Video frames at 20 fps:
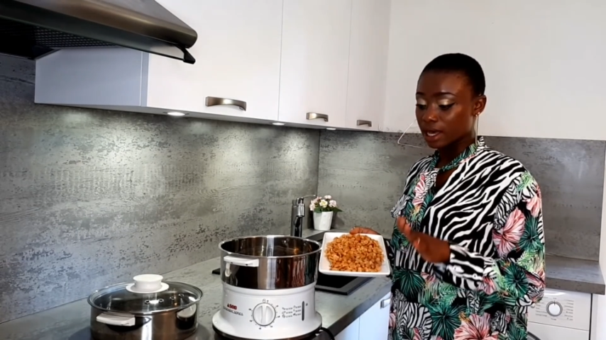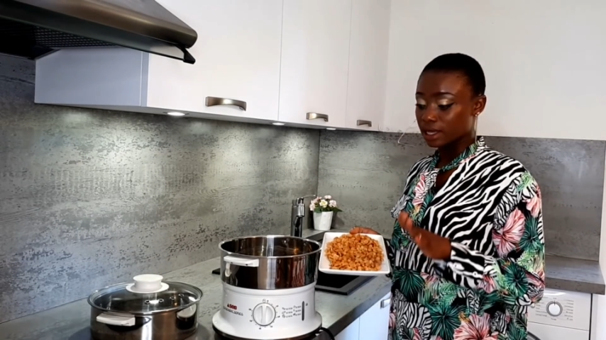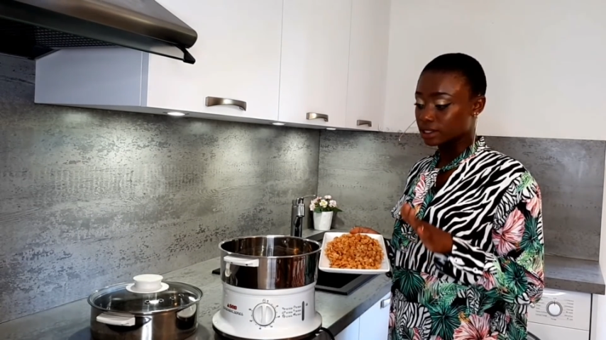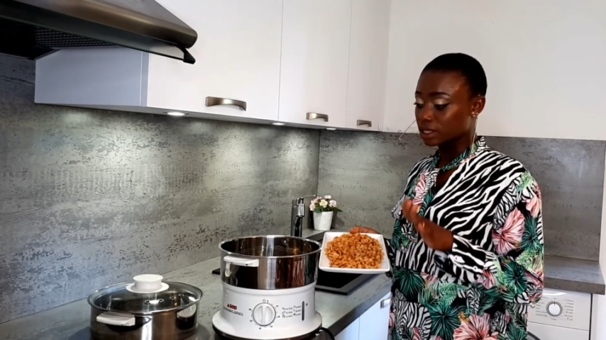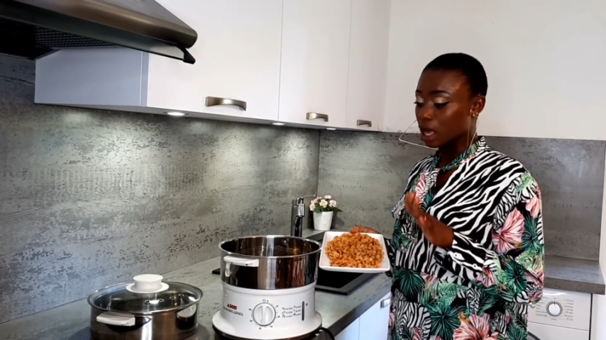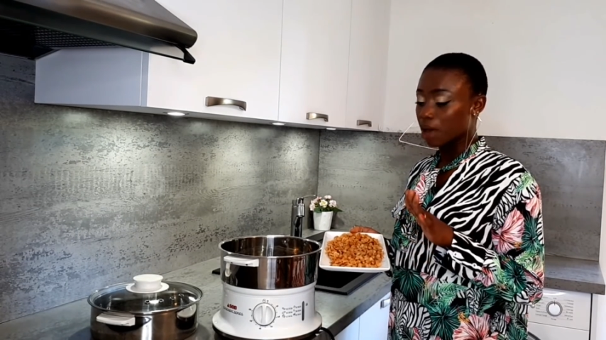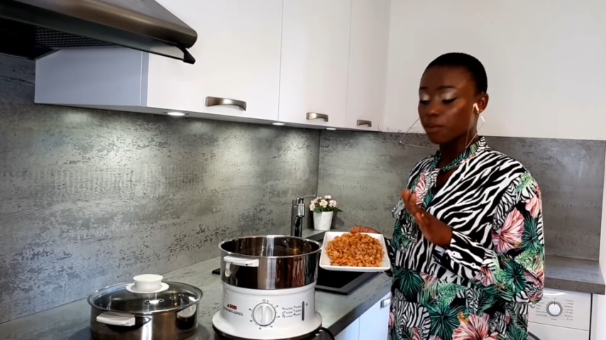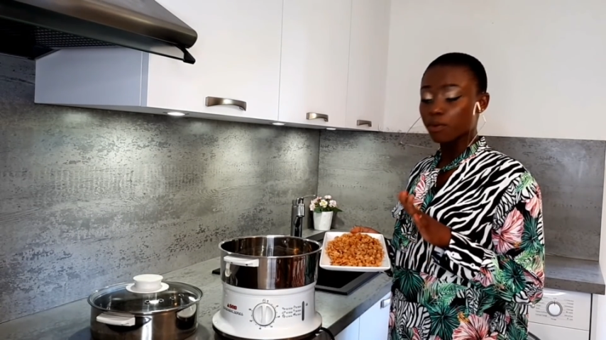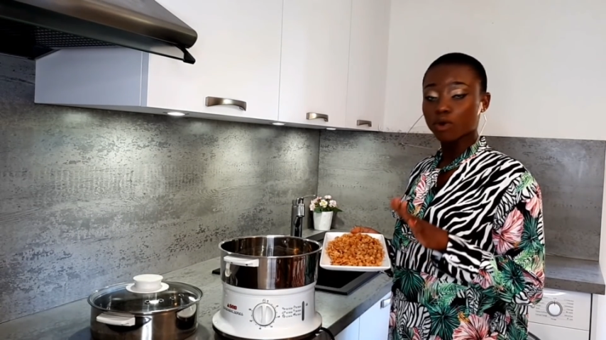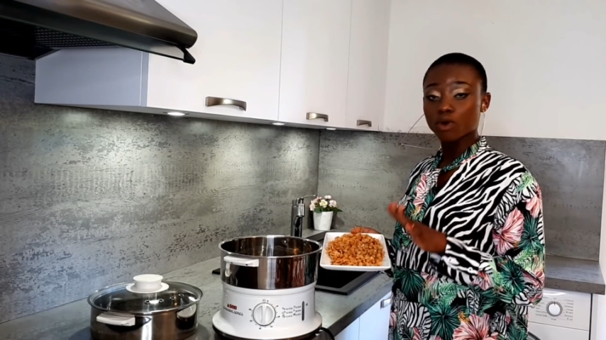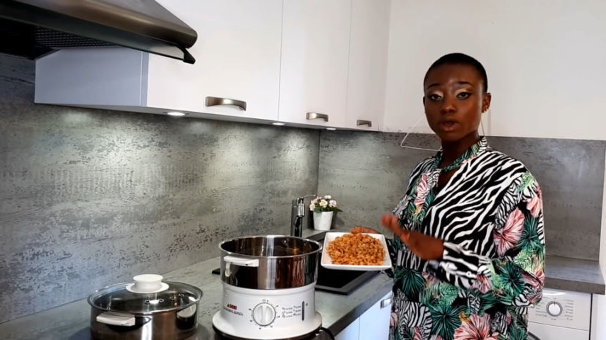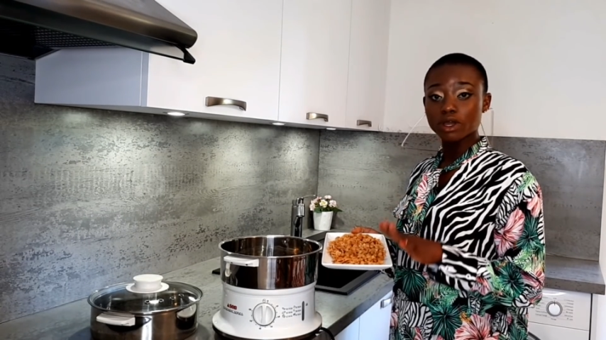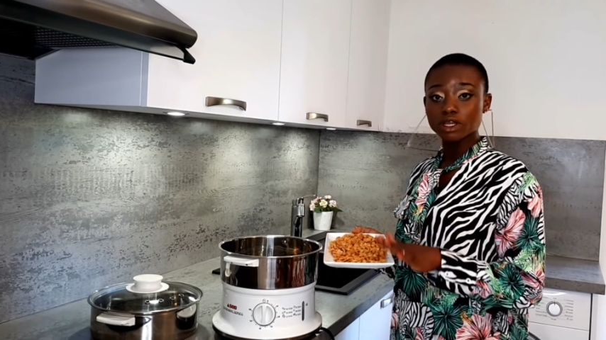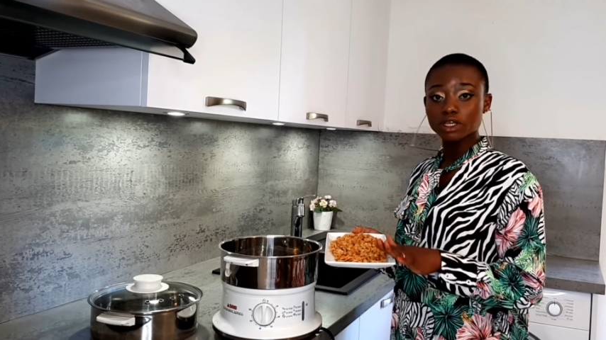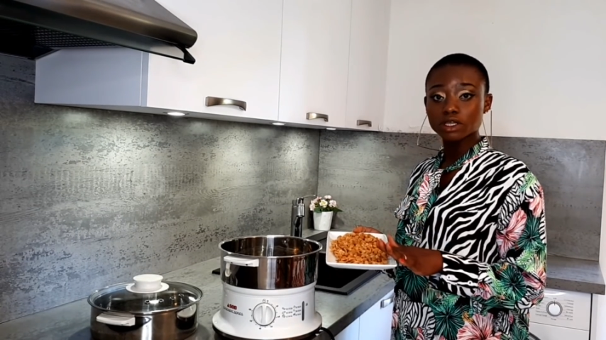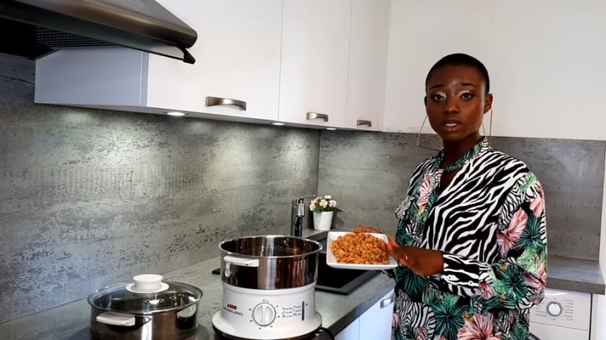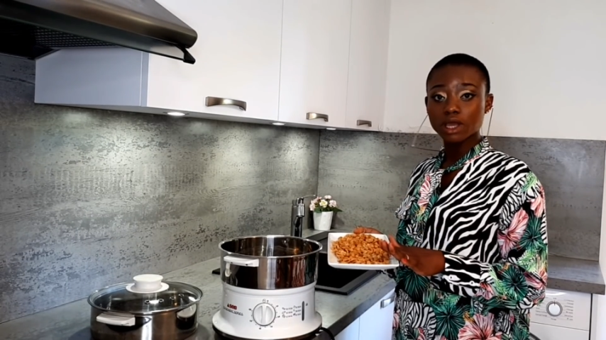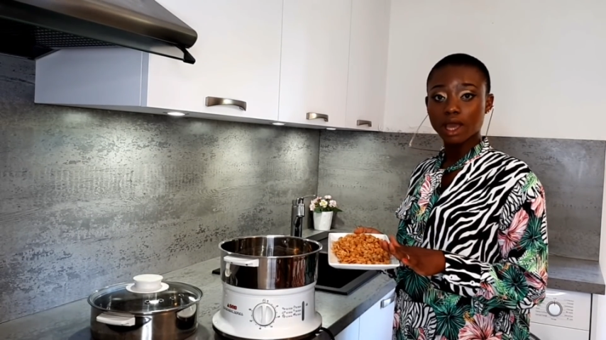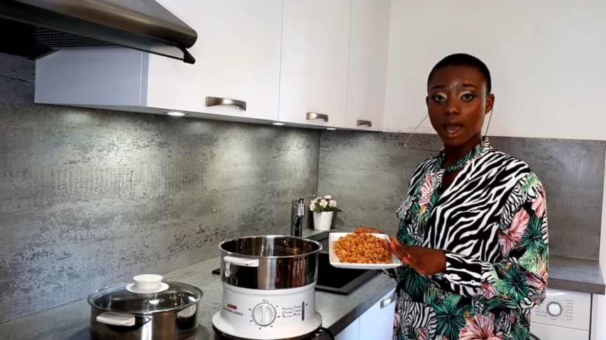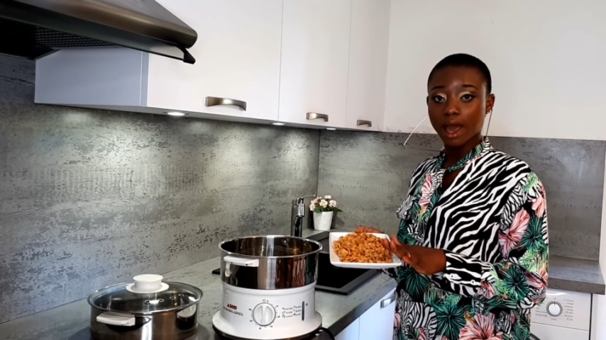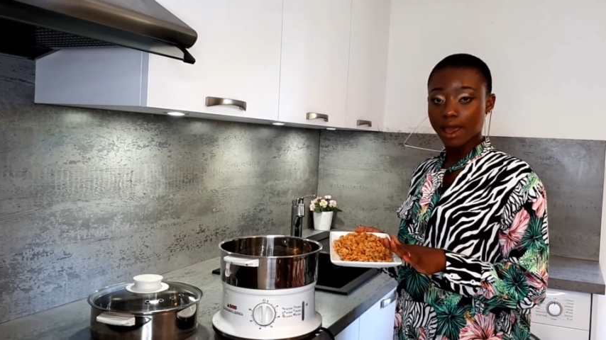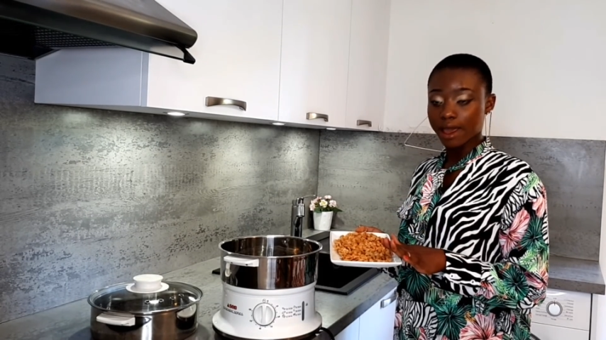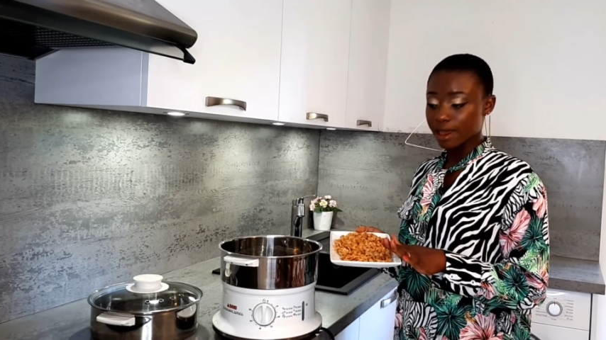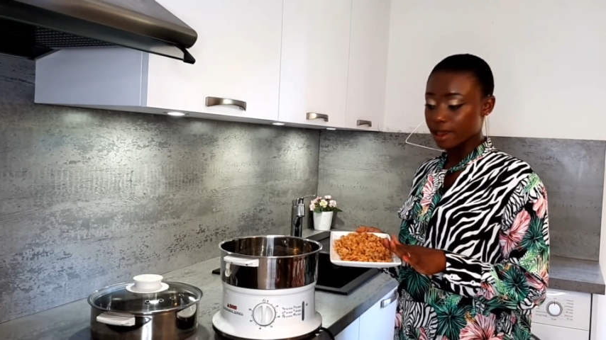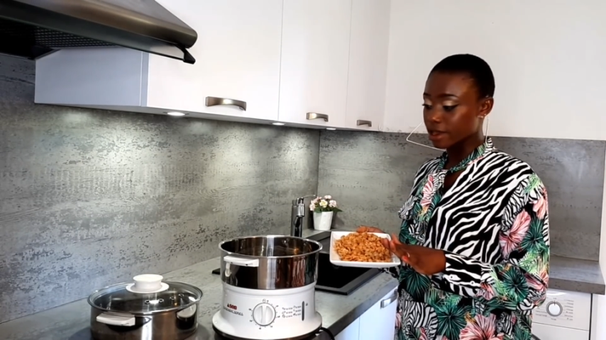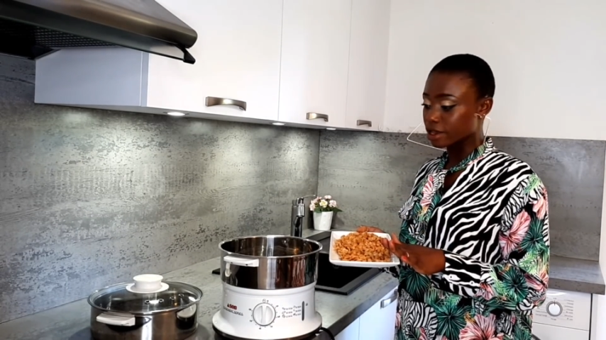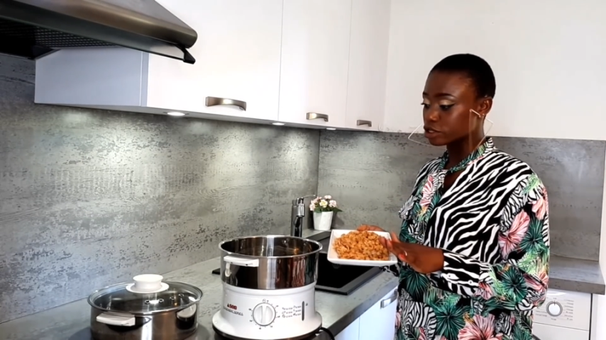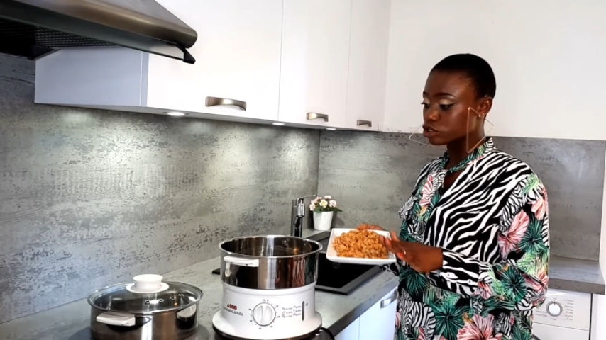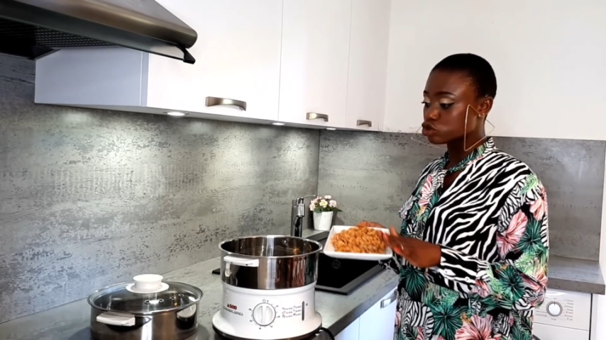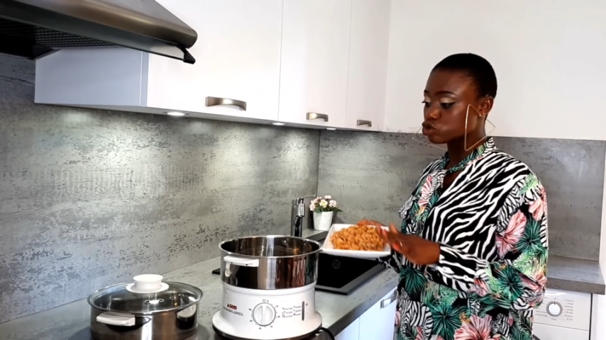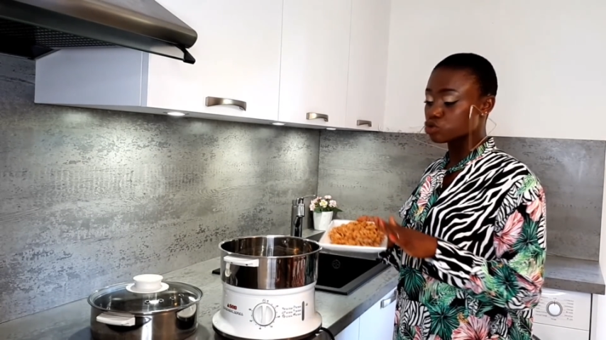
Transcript: and I'm going ahead